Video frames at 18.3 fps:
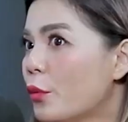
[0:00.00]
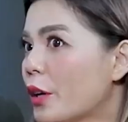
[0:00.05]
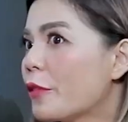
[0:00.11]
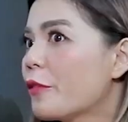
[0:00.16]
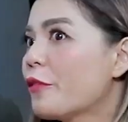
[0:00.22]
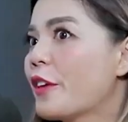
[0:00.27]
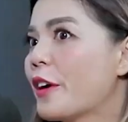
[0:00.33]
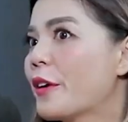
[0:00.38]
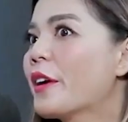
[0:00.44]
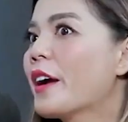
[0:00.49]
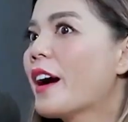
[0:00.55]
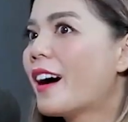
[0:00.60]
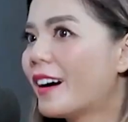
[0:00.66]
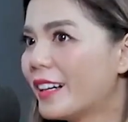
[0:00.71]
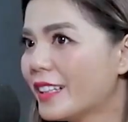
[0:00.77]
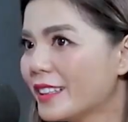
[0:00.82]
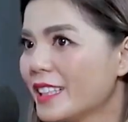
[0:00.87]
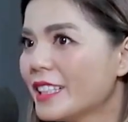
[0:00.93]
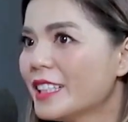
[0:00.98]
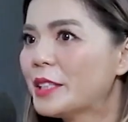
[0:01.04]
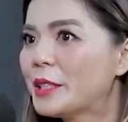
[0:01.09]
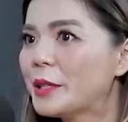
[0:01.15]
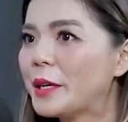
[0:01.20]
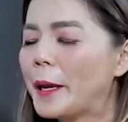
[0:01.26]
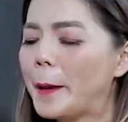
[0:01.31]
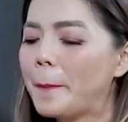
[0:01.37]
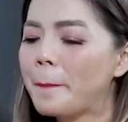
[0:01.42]
work very hard.
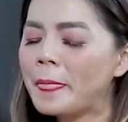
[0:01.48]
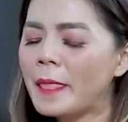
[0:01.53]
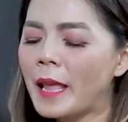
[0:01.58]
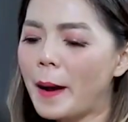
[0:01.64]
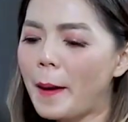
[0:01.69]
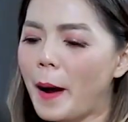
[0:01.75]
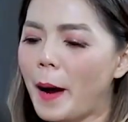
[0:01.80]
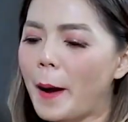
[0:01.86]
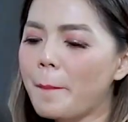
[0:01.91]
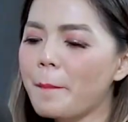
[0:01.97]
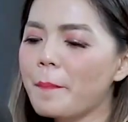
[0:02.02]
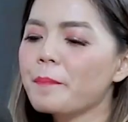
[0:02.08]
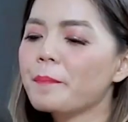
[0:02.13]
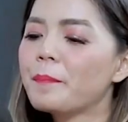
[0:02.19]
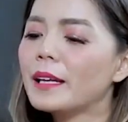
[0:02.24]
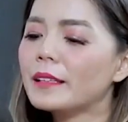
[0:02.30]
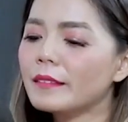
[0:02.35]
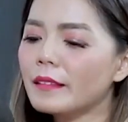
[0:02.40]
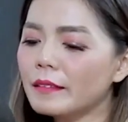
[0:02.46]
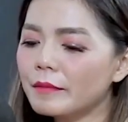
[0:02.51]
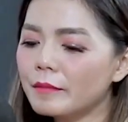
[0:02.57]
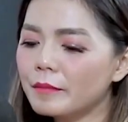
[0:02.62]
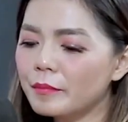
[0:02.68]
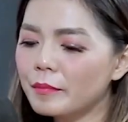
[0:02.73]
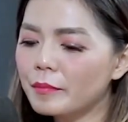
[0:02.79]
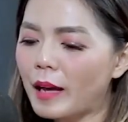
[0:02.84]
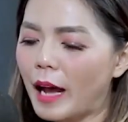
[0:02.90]
Okay, but
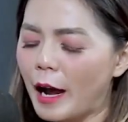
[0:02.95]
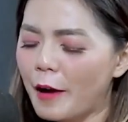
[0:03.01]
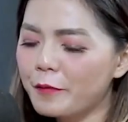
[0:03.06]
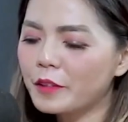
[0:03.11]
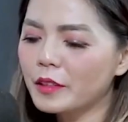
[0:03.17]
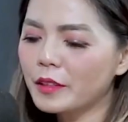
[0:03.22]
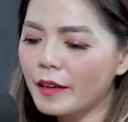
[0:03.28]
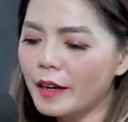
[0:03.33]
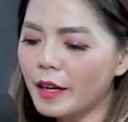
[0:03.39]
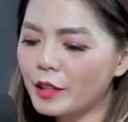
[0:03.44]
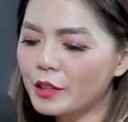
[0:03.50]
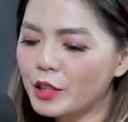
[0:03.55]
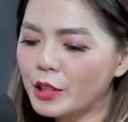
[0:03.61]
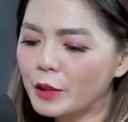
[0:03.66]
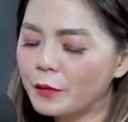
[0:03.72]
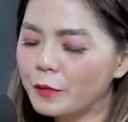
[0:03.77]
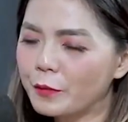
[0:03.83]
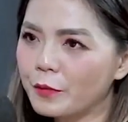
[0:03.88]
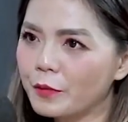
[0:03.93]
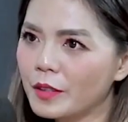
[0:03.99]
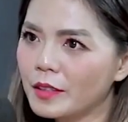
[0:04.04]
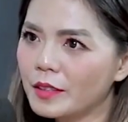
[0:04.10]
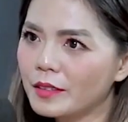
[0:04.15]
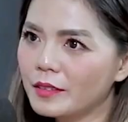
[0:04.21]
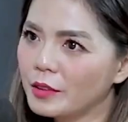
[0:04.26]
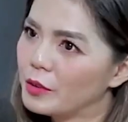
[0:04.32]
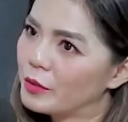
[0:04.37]
after I achieve,
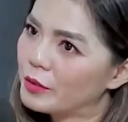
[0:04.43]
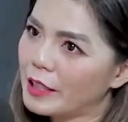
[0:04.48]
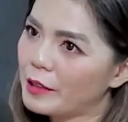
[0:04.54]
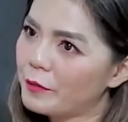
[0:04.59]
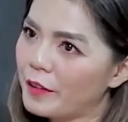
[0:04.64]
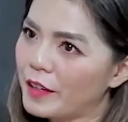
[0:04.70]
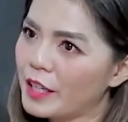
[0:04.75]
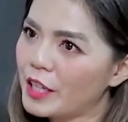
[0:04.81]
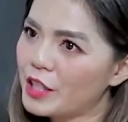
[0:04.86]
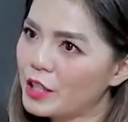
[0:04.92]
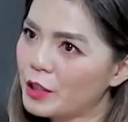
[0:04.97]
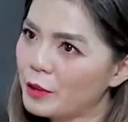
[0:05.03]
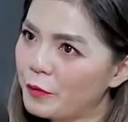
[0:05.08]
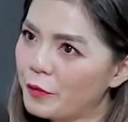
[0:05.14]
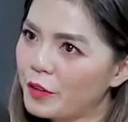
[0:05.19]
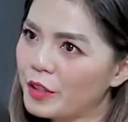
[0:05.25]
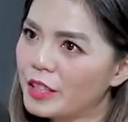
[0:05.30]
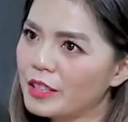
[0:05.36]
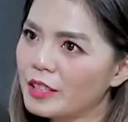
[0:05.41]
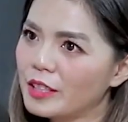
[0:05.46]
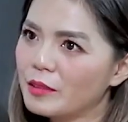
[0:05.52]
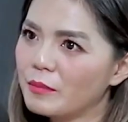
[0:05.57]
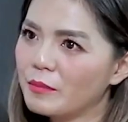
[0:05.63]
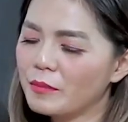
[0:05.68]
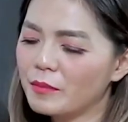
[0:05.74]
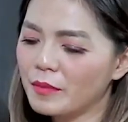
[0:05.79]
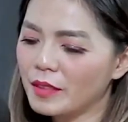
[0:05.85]
you know, that financial
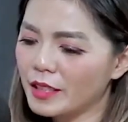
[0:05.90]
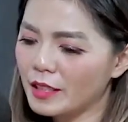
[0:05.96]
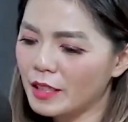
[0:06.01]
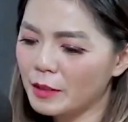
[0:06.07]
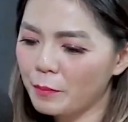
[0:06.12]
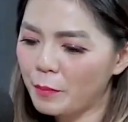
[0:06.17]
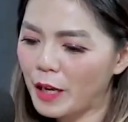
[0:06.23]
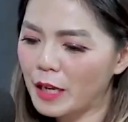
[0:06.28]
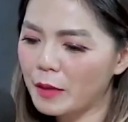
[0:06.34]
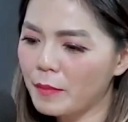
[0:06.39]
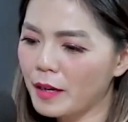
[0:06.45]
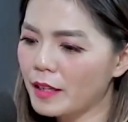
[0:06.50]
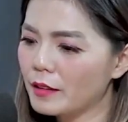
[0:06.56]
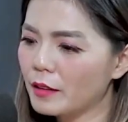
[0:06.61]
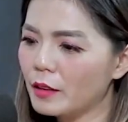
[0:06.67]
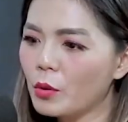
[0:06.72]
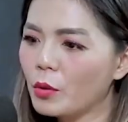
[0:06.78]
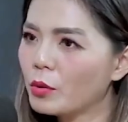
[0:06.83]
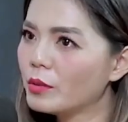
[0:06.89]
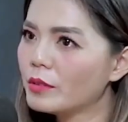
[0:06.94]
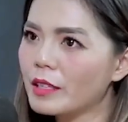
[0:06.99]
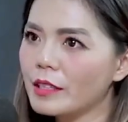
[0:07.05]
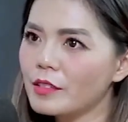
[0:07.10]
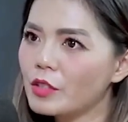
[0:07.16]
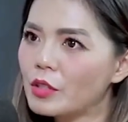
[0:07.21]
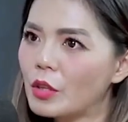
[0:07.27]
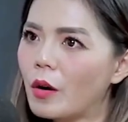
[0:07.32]
freedom and then pay my loan
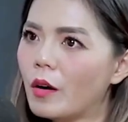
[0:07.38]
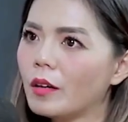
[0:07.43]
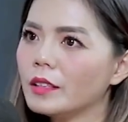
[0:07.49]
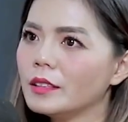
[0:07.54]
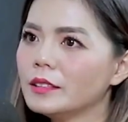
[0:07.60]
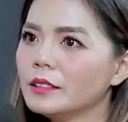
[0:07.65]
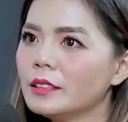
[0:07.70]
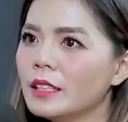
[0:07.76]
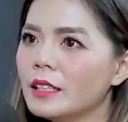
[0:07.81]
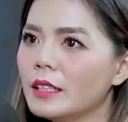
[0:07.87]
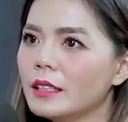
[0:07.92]
and so on,